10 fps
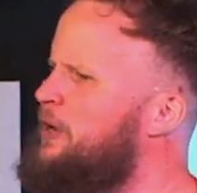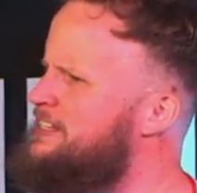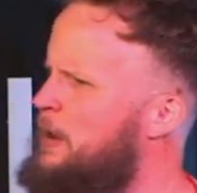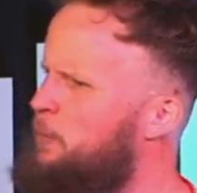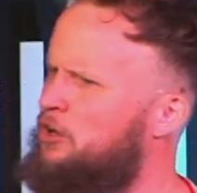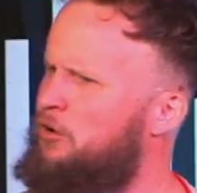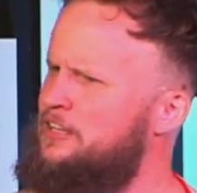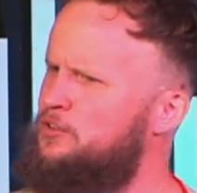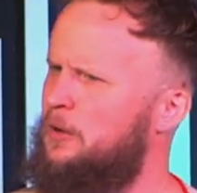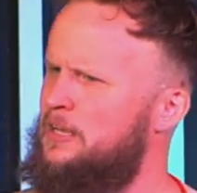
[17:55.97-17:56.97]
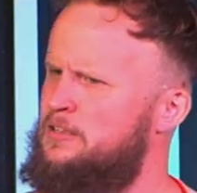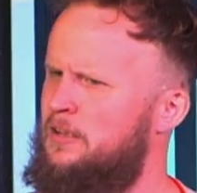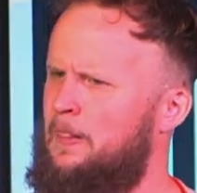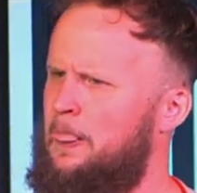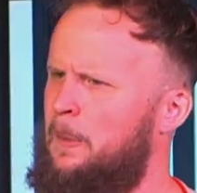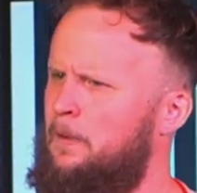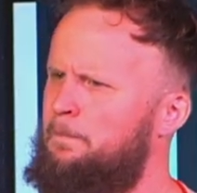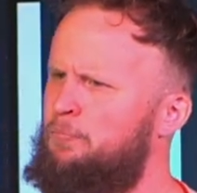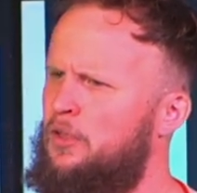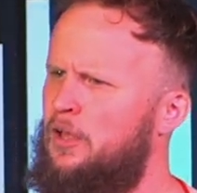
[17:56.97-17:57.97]
was, not where Christ was.
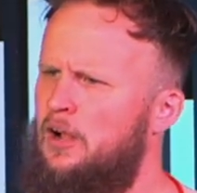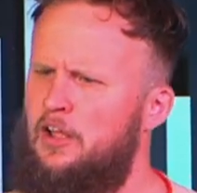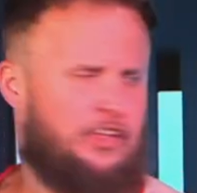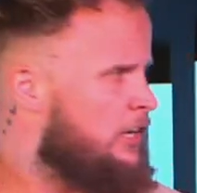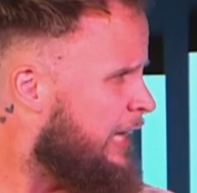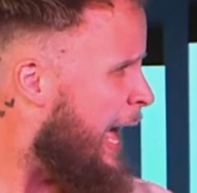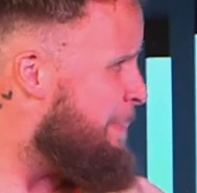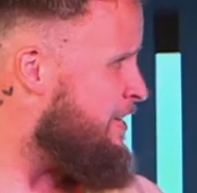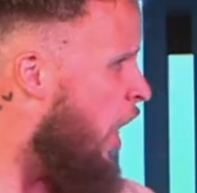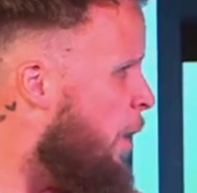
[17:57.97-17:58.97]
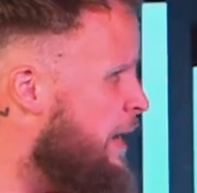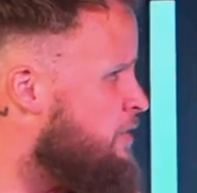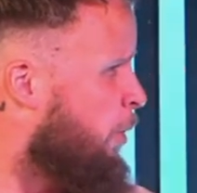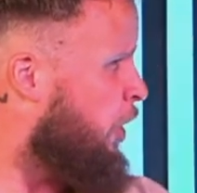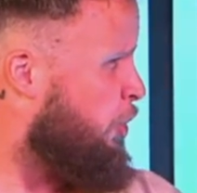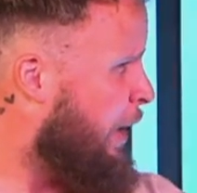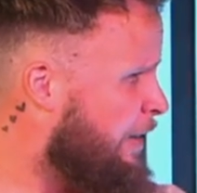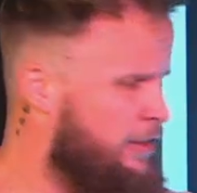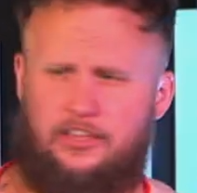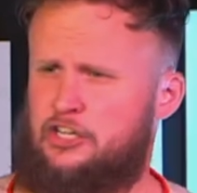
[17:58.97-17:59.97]
The club is always more
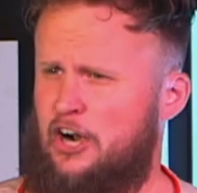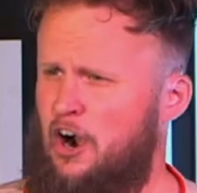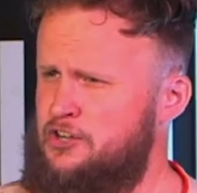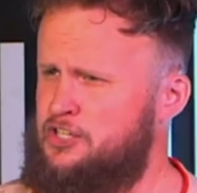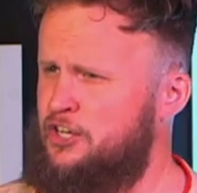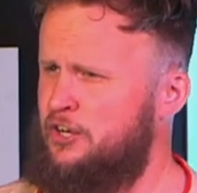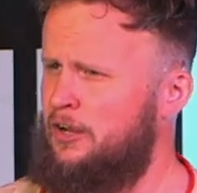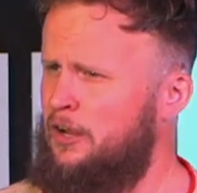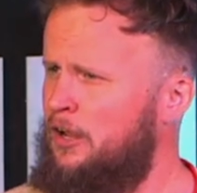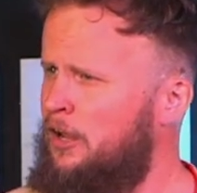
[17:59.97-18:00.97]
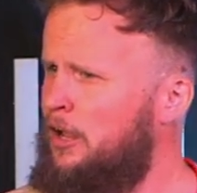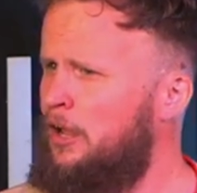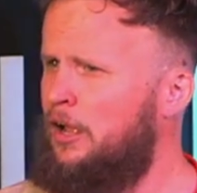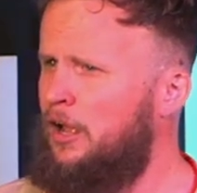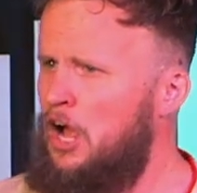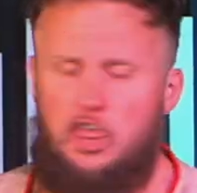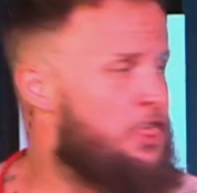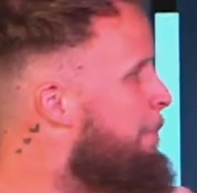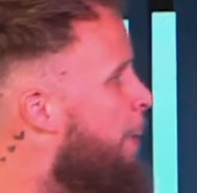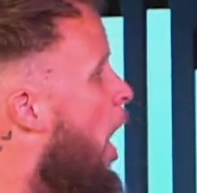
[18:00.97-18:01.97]
crowded than church.
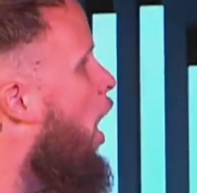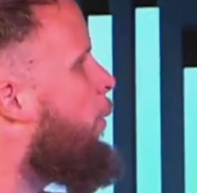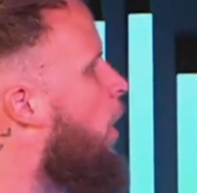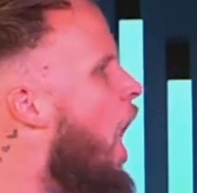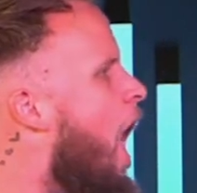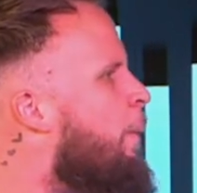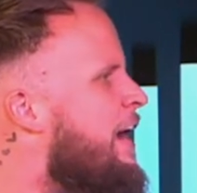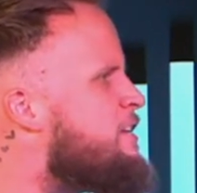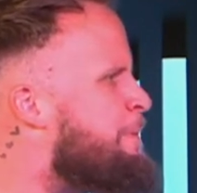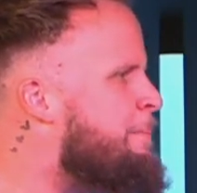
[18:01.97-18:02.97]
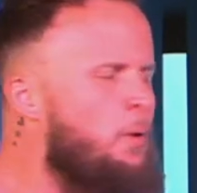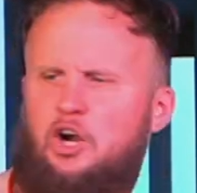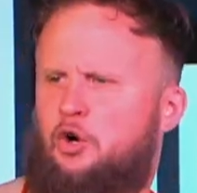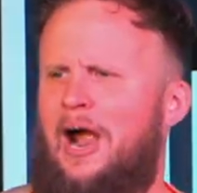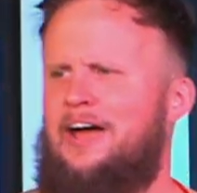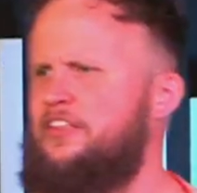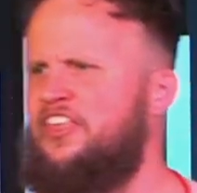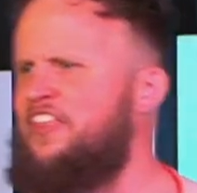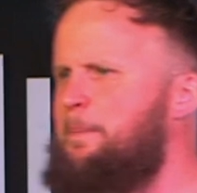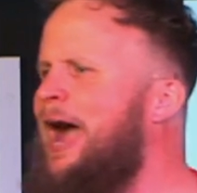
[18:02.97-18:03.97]
The bar will always be more crowded
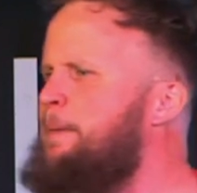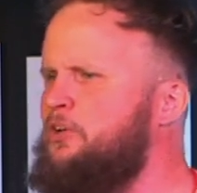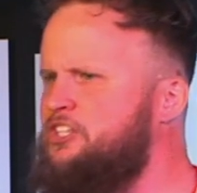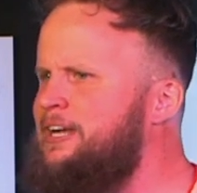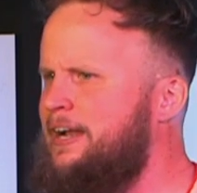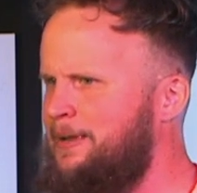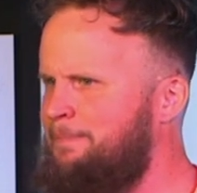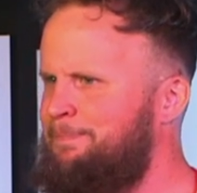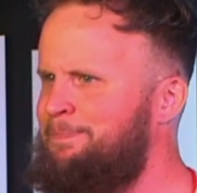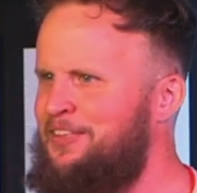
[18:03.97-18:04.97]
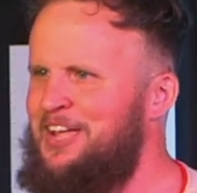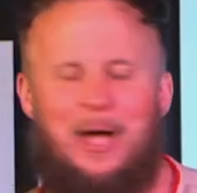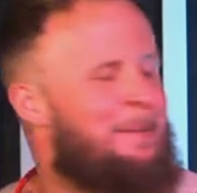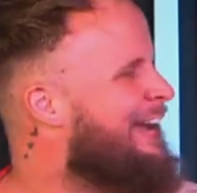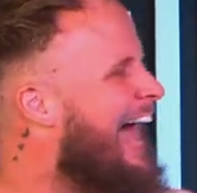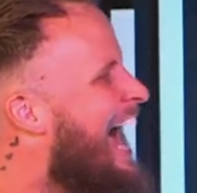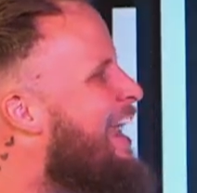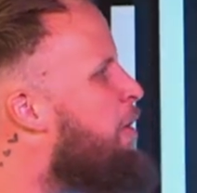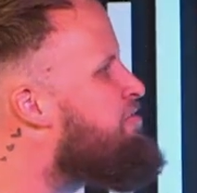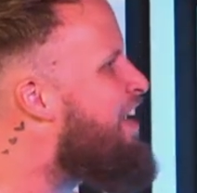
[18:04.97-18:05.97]
the Bible study. But I don't